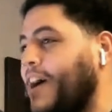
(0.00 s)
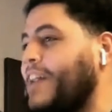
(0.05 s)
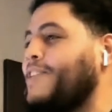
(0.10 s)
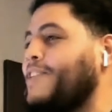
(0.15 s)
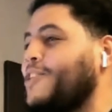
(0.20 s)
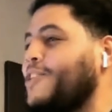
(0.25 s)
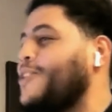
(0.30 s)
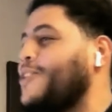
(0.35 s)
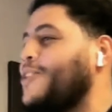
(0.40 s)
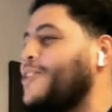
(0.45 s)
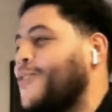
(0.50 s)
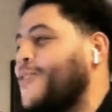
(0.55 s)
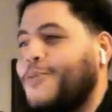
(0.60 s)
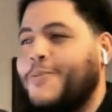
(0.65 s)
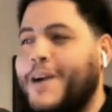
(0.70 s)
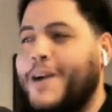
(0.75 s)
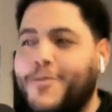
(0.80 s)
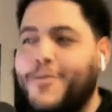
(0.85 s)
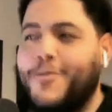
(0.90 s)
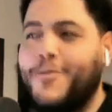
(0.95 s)
had to look for
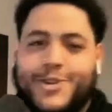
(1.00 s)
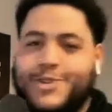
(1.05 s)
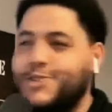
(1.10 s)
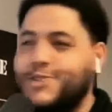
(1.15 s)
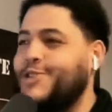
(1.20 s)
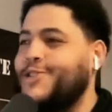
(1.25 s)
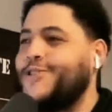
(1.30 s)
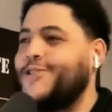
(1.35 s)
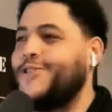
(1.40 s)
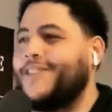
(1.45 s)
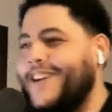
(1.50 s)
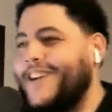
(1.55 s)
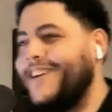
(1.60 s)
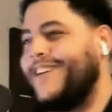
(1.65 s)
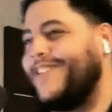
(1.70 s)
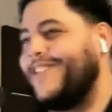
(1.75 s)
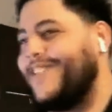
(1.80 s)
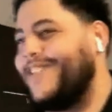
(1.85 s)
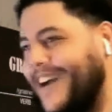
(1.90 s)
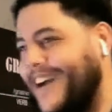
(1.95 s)
my work shirt. Like,
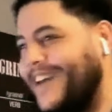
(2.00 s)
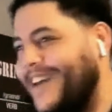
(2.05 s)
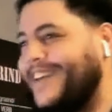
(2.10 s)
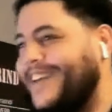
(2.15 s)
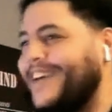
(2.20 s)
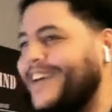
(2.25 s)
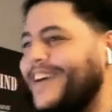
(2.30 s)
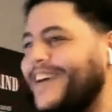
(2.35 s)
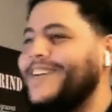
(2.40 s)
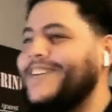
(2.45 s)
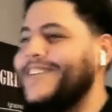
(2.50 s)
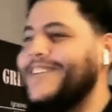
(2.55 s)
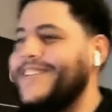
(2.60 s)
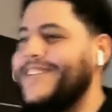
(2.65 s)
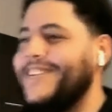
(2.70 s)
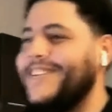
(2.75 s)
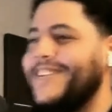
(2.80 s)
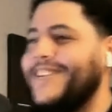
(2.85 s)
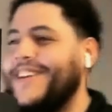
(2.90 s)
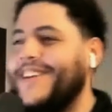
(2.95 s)
oh God,
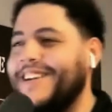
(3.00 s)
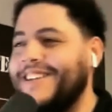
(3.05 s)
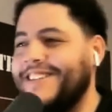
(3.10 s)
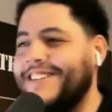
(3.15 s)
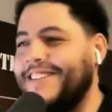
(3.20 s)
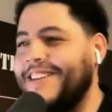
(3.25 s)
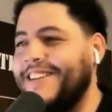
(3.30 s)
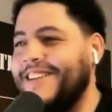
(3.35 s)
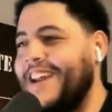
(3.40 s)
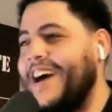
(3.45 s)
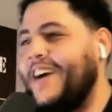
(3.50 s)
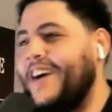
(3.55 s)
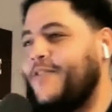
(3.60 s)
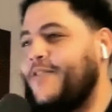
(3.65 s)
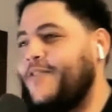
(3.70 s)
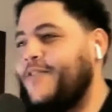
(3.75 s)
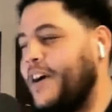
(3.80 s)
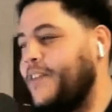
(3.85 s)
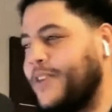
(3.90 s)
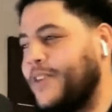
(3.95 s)
like, man,
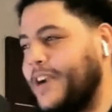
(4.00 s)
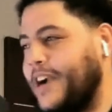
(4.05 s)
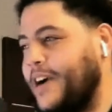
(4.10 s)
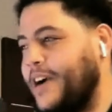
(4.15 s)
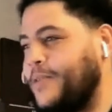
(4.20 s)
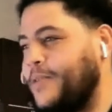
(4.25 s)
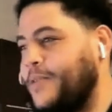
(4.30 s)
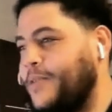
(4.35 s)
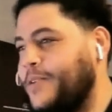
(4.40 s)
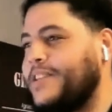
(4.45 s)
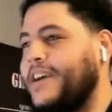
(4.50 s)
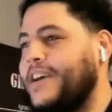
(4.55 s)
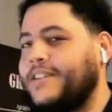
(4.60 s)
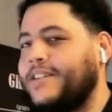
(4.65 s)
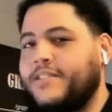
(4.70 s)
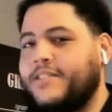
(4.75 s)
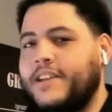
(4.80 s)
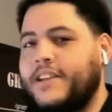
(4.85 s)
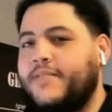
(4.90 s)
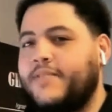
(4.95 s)
I forgot what it's like.
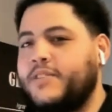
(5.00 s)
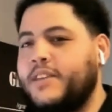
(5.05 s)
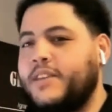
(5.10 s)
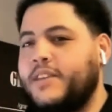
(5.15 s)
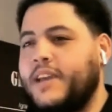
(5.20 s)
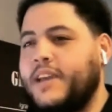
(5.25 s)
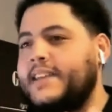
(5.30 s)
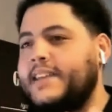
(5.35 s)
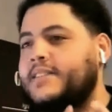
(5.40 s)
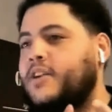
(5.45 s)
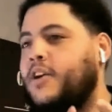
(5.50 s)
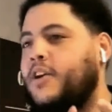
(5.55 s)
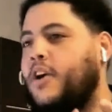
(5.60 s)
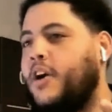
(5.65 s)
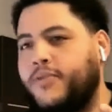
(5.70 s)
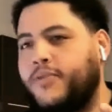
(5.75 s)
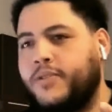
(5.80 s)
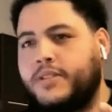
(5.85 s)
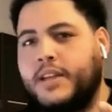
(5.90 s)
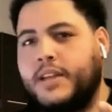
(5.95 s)
Have to ask
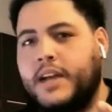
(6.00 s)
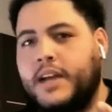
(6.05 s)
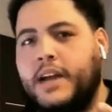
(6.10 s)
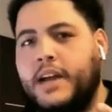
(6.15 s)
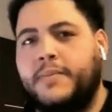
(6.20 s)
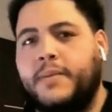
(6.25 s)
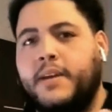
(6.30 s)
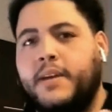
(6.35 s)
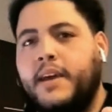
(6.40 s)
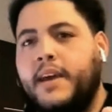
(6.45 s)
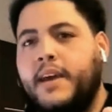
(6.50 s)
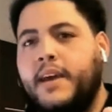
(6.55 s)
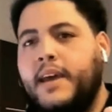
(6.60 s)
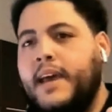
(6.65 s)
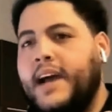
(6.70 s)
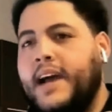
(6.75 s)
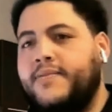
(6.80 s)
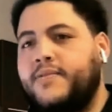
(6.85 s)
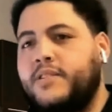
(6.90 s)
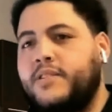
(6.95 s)
off for time,
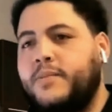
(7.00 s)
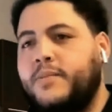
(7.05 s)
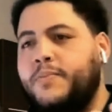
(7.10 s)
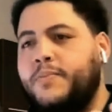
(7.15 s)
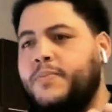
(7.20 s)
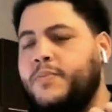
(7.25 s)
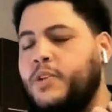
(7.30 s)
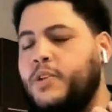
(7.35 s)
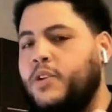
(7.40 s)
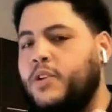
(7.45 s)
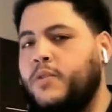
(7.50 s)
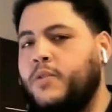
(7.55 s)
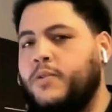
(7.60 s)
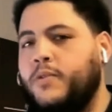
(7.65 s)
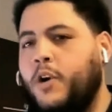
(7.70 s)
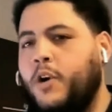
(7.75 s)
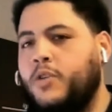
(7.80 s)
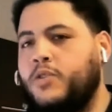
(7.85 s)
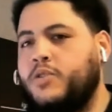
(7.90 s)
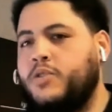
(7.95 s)
have to,
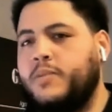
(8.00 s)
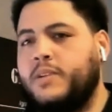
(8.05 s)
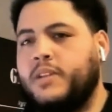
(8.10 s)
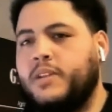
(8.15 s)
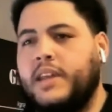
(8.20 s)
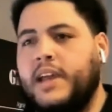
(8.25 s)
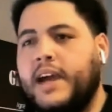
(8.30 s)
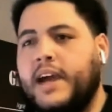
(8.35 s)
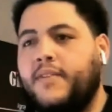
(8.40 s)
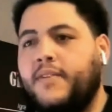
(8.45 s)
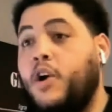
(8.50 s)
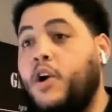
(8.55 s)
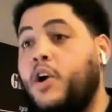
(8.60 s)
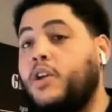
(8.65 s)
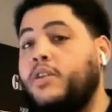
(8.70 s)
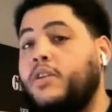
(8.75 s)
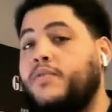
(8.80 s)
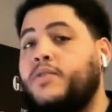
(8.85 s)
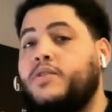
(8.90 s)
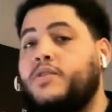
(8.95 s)
ultimately have
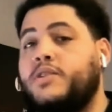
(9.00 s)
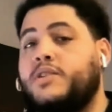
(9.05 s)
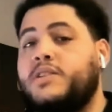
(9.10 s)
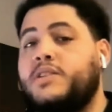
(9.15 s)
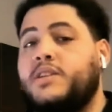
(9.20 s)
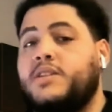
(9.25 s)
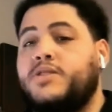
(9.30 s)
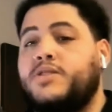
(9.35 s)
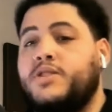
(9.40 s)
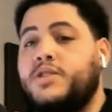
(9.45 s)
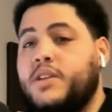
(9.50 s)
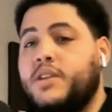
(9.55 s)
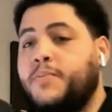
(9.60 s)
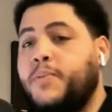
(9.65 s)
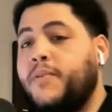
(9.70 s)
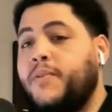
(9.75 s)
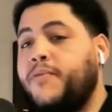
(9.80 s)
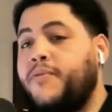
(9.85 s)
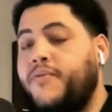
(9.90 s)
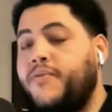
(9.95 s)
all of your decisions and
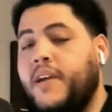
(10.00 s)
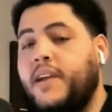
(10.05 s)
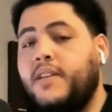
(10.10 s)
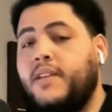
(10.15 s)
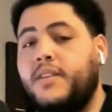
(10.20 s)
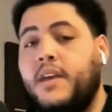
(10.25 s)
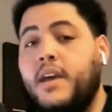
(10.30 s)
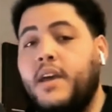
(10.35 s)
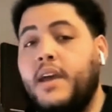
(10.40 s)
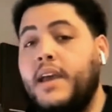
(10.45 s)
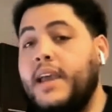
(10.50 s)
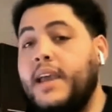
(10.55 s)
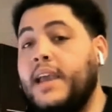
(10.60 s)
put faith